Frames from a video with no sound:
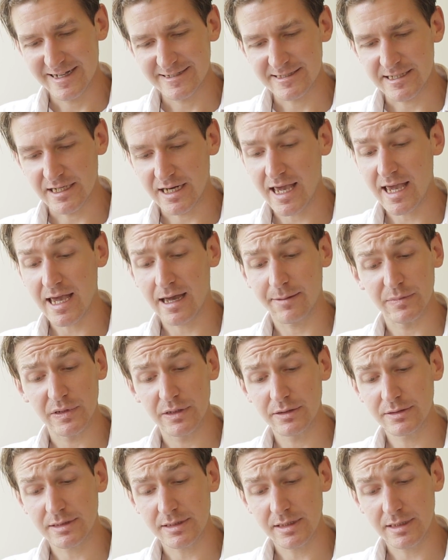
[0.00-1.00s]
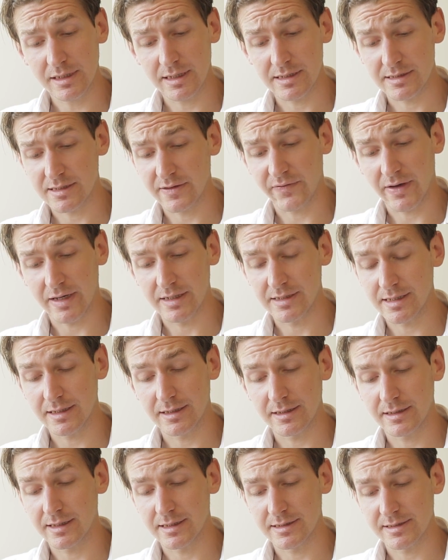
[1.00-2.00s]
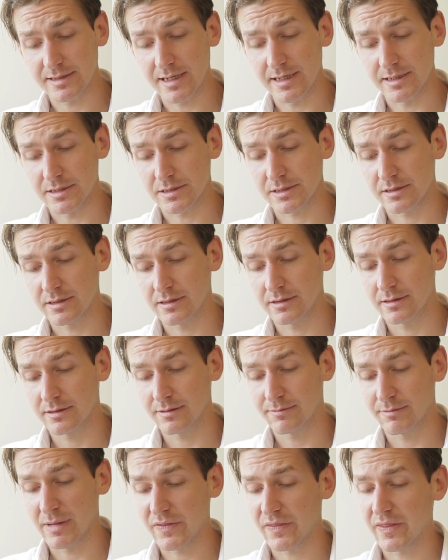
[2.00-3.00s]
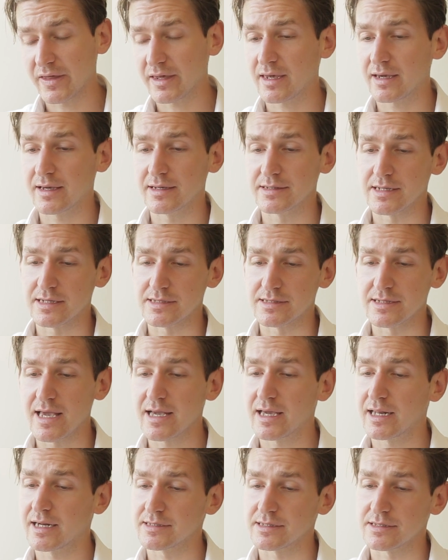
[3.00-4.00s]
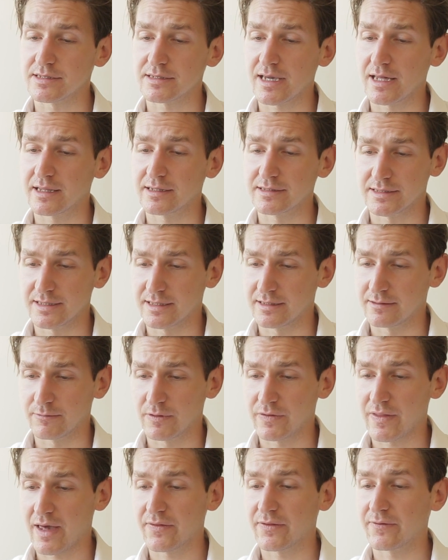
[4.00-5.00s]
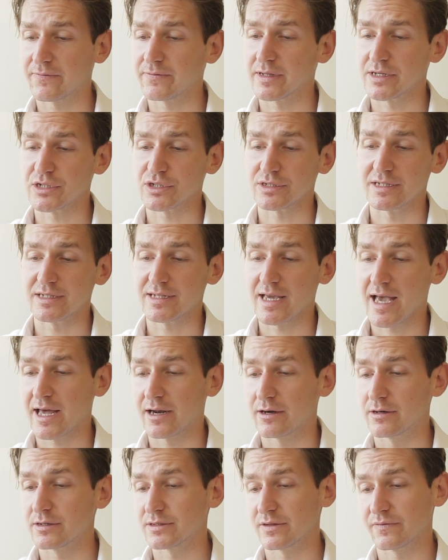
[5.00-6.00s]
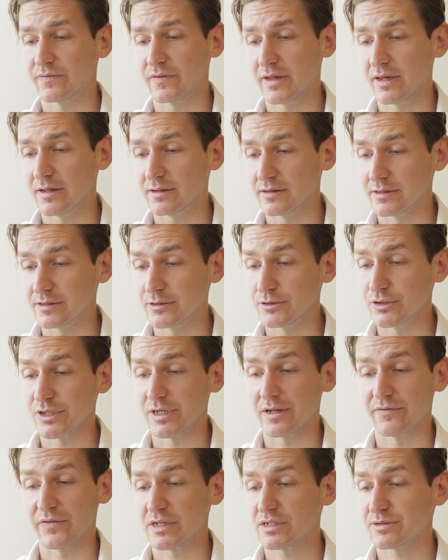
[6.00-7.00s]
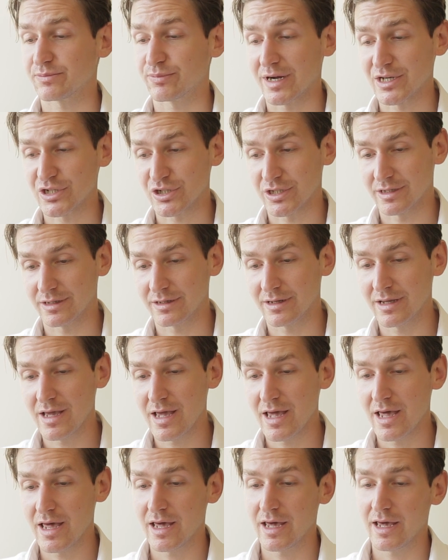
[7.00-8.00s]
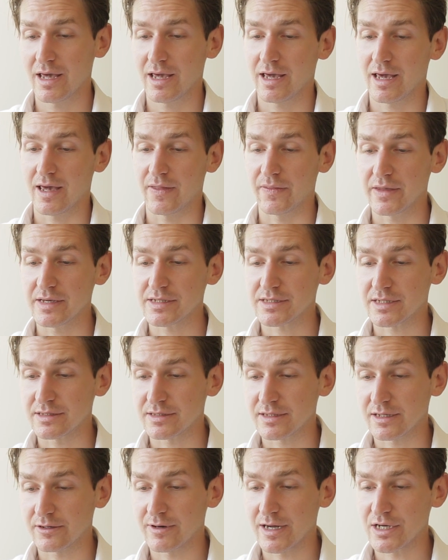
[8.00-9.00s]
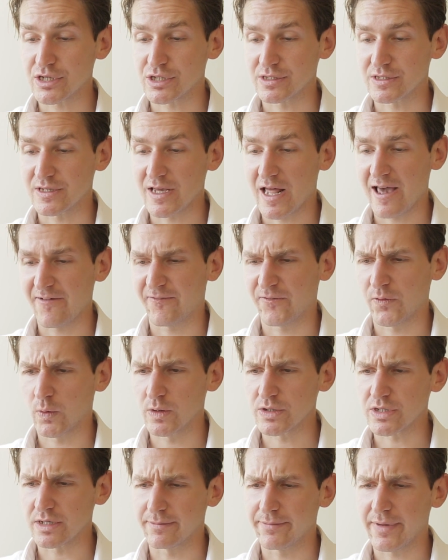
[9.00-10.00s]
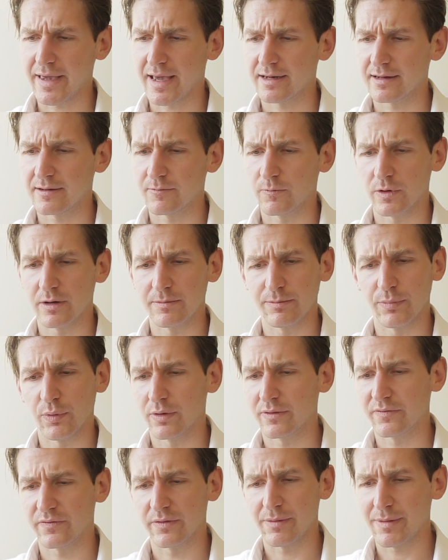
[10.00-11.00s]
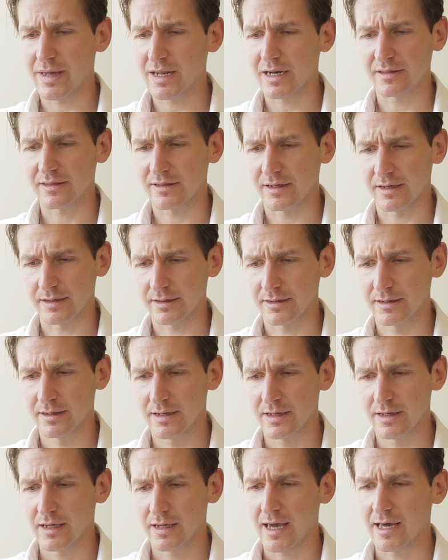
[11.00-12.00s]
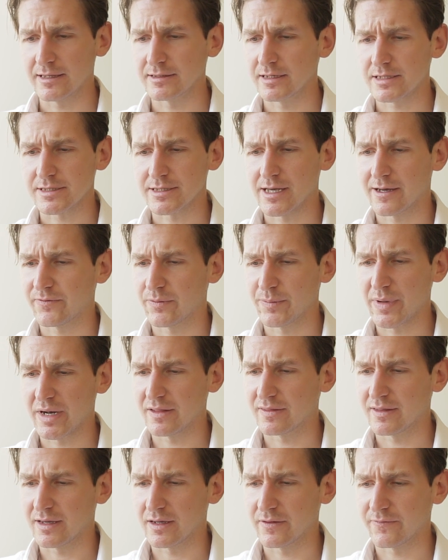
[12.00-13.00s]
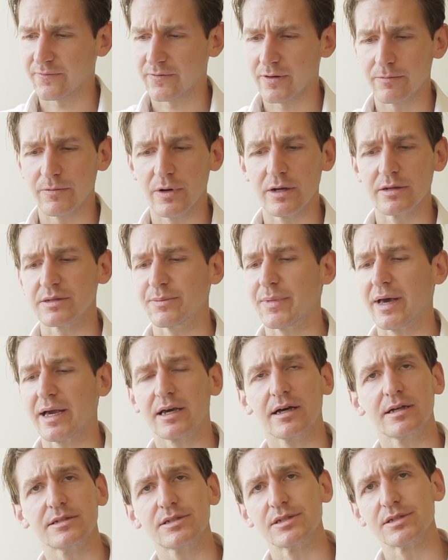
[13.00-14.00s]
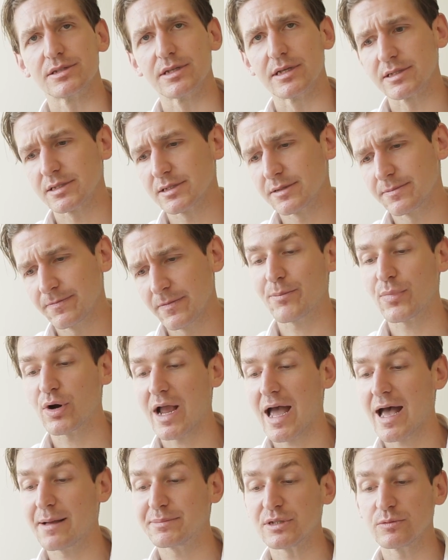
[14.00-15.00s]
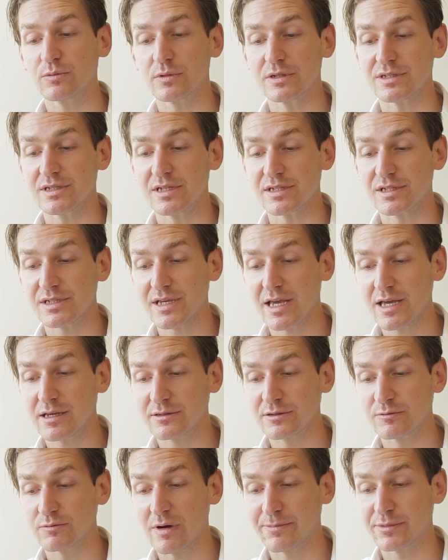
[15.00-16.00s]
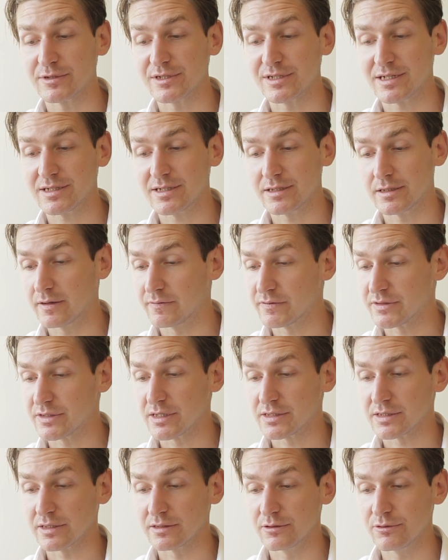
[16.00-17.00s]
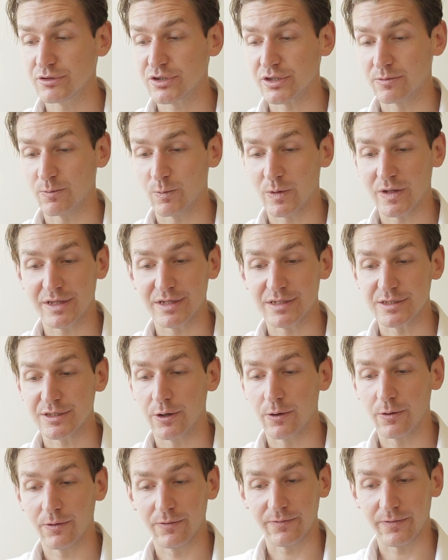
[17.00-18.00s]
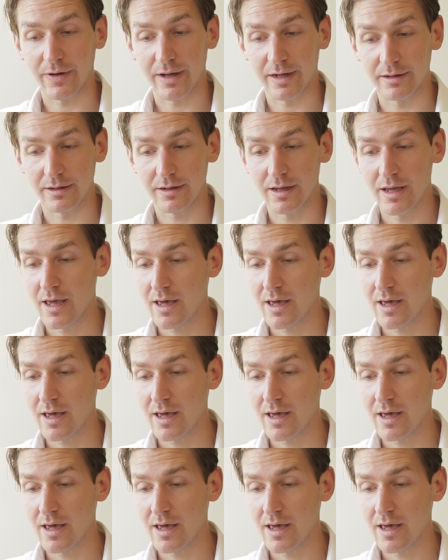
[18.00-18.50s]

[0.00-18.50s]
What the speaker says: Today I'm lucid as if I didn't exist. My thinking is as naked as a skeleton, without the fleshly tatters of the illusion of expression. And these considerations that I forge and abandon weren't born from anything, at least not from anything in the front rows of my consciousness. Perhaps it was this sales representative's disillusion with his girlfriend.